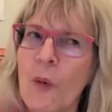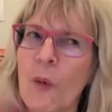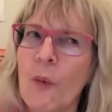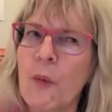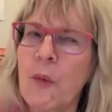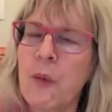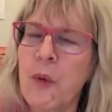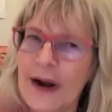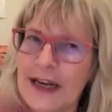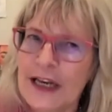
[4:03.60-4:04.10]

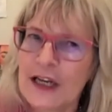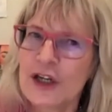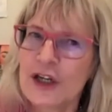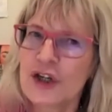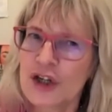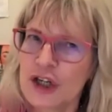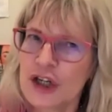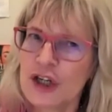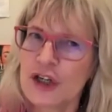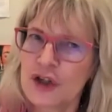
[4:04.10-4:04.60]
what is
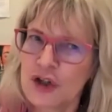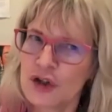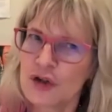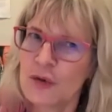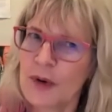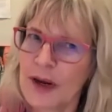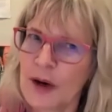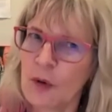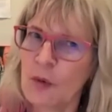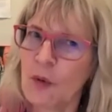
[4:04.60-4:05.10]
she
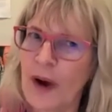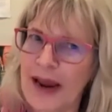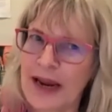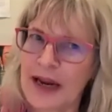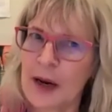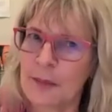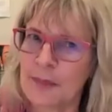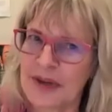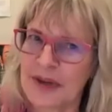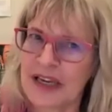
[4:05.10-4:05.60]
doing way
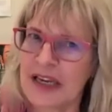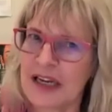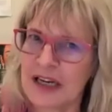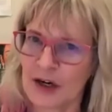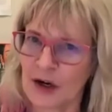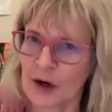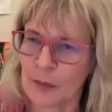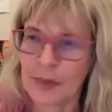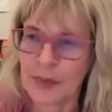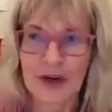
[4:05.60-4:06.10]
up
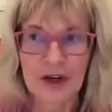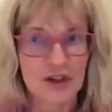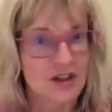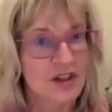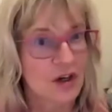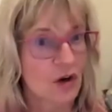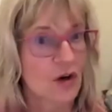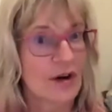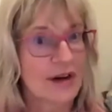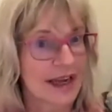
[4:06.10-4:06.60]
here? Because
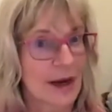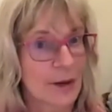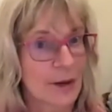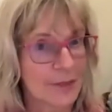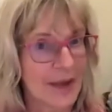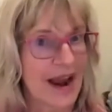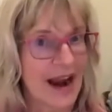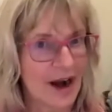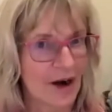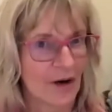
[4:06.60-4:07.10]
they're going to get
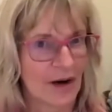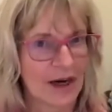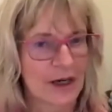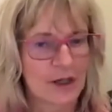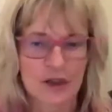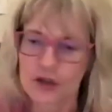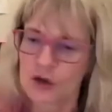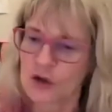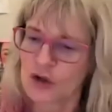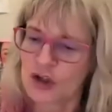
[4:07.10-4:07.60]
married.
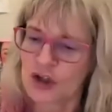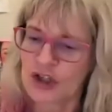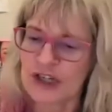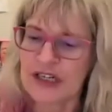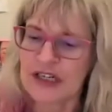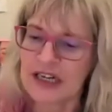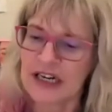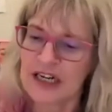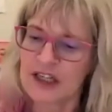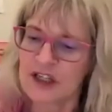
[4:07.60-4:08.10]
So she
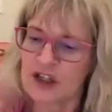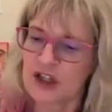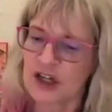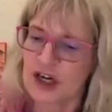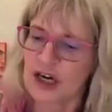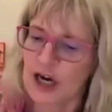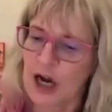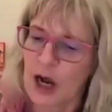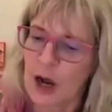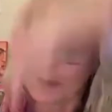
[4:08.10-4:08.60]
needs to
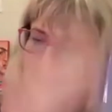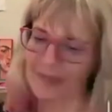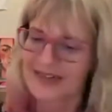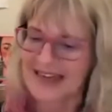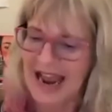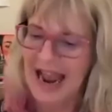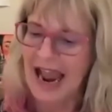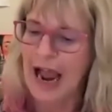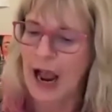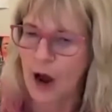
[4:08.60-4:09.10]
come
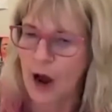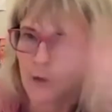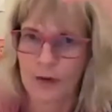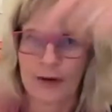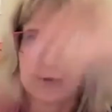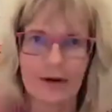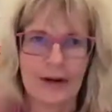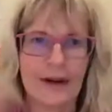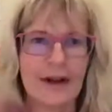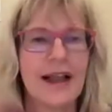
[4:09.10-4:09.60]

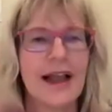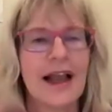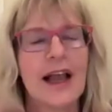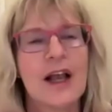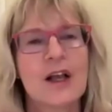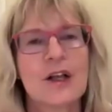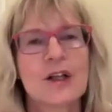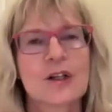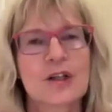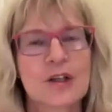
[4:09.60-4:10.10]
down.
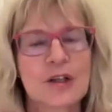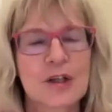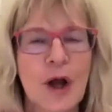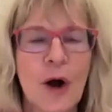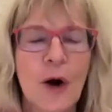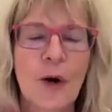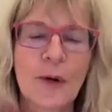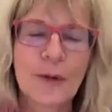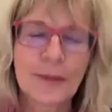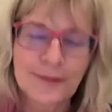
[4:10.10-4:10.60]

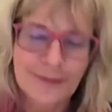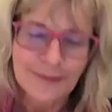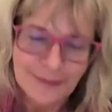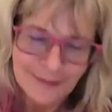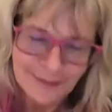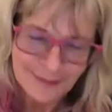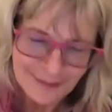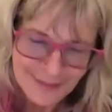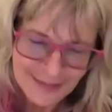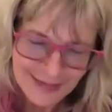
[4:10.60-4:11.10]
So,
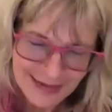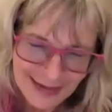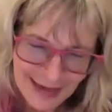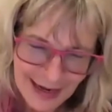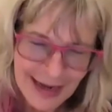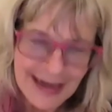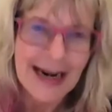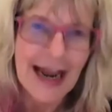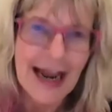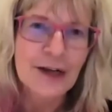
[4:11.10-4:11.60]

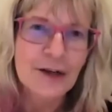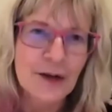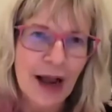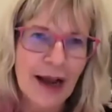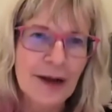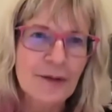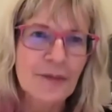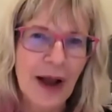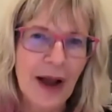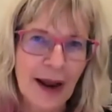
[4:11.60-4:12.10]
and
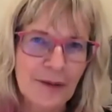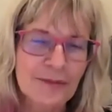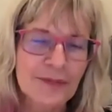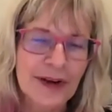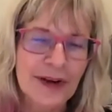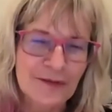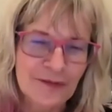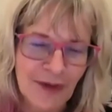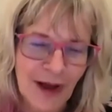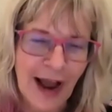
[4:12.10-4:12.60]

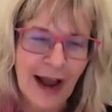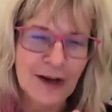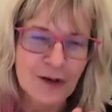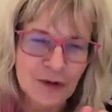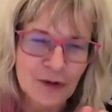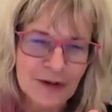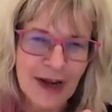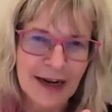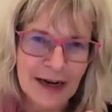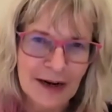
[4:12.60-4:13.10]
I
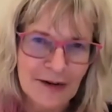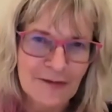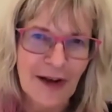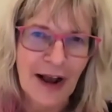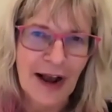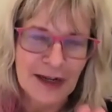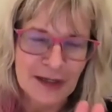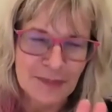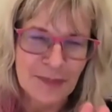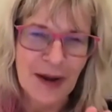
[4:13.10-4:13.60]
do not
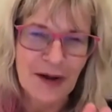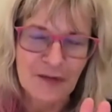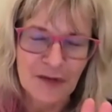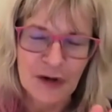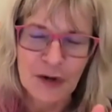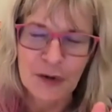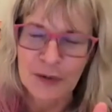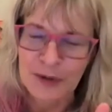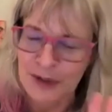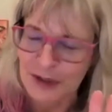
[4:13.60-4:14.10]
advise my
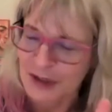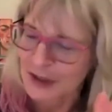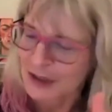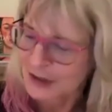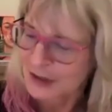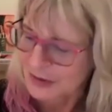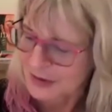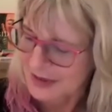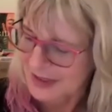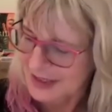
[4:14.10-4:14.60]
viewers to
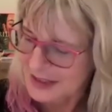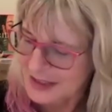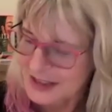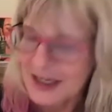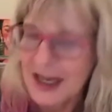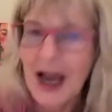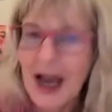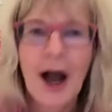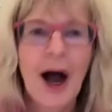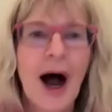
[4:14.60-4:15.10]
do this.
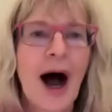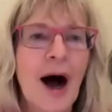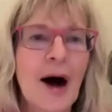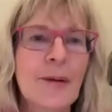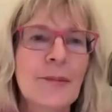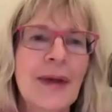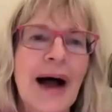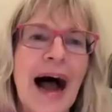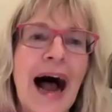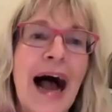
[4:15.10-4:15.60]

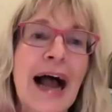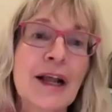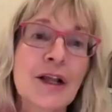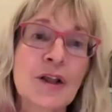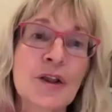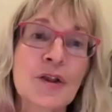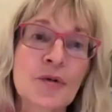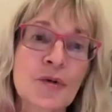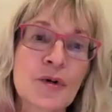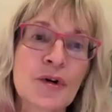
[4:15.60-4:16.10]
I
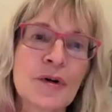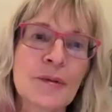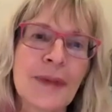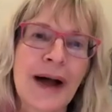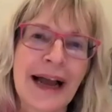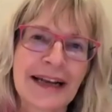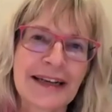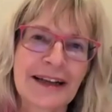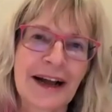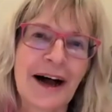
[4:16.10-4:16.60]
threw
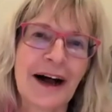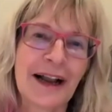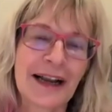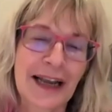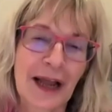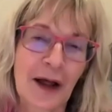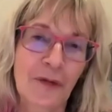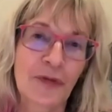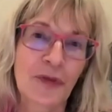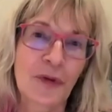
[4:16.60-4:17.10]
my doll
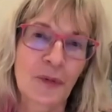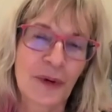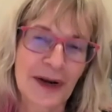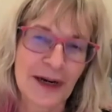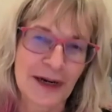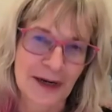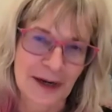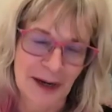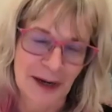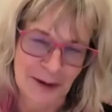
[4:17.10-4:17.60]
out the
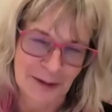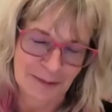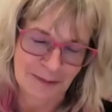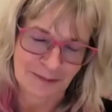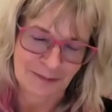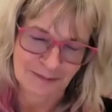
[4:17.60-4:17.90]
window.